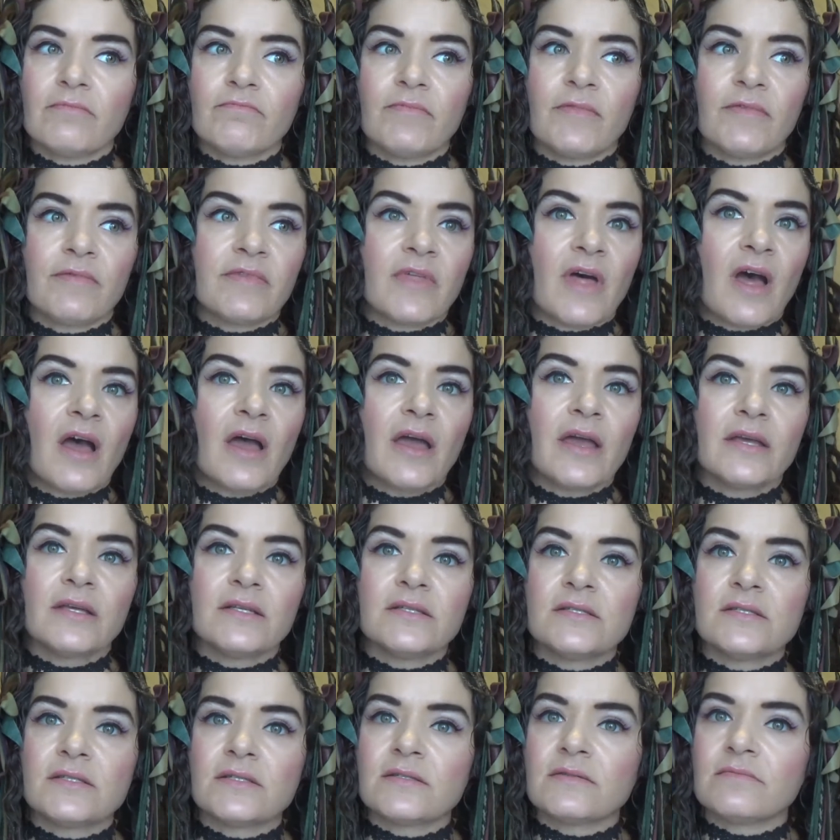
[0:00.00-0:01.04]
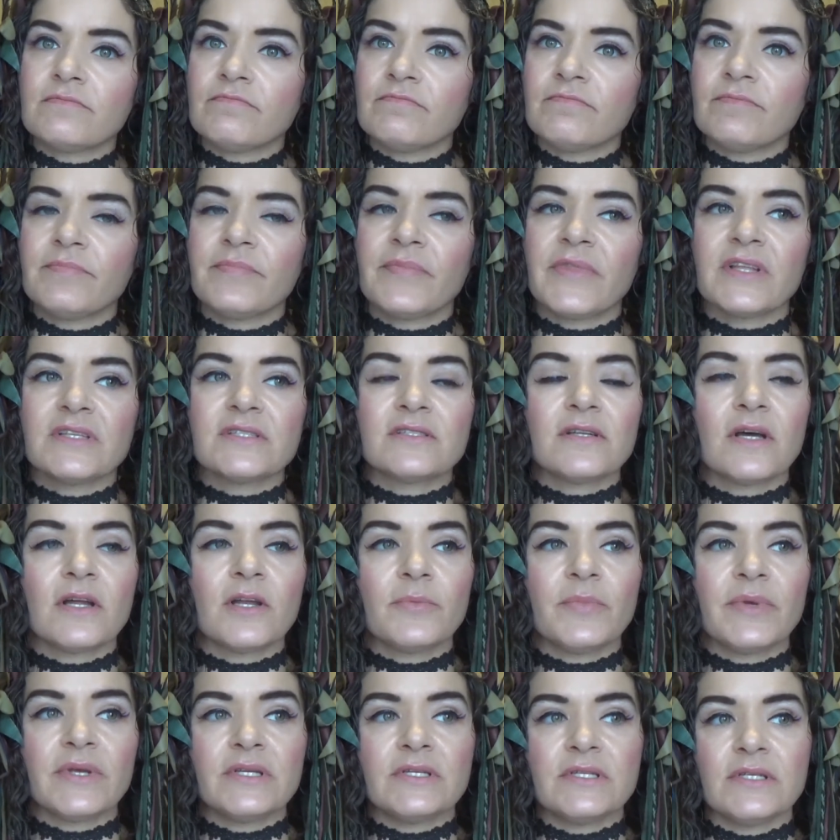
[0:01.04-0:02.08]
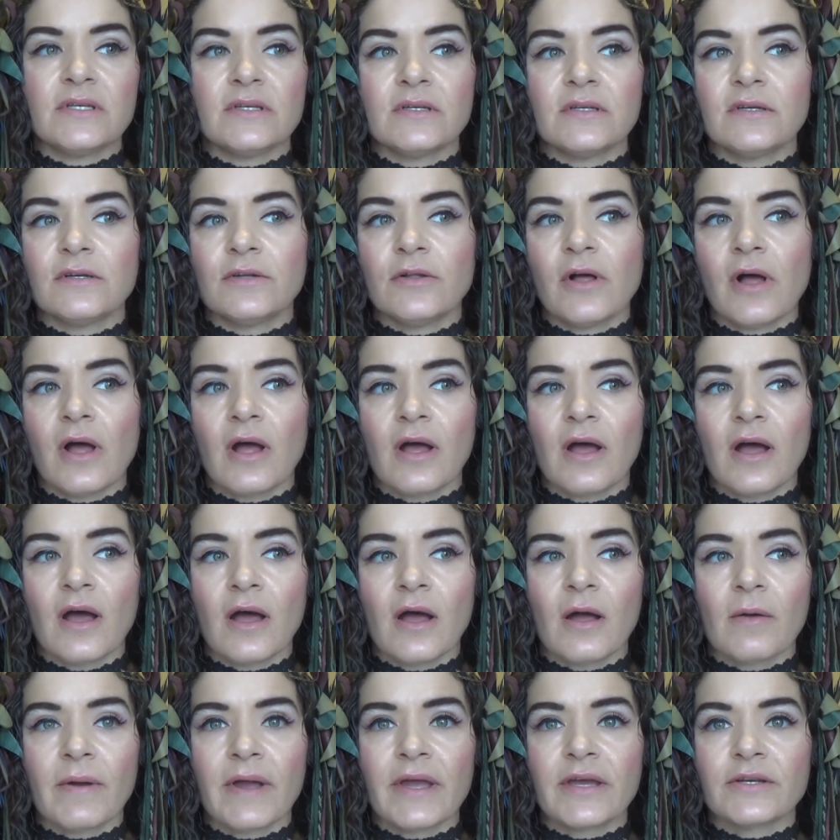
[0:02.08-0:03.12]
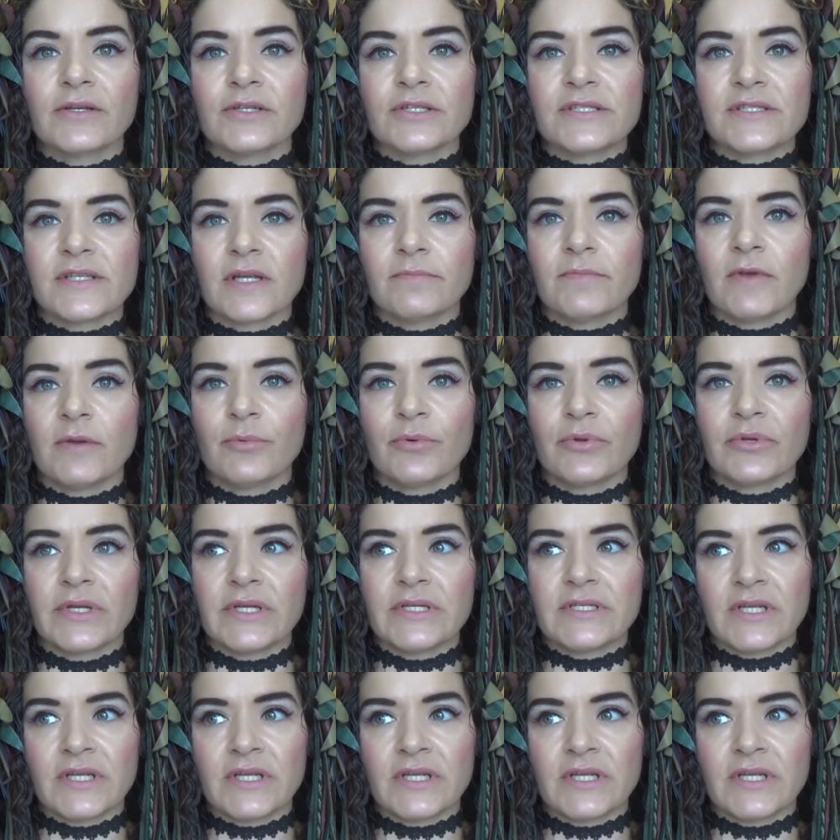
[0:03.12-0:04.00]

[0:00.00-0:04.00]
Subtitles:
thighs. That's not a big deal. I understand people need